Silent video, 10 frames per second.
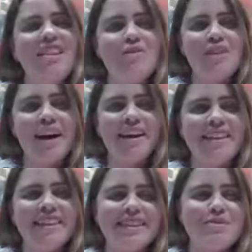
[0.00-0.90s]
I love that.
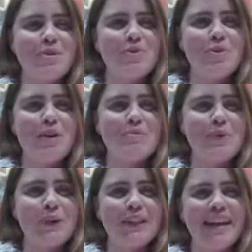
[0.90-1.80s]
I think that's a beautiful way to
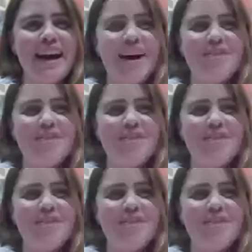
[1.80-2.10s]
put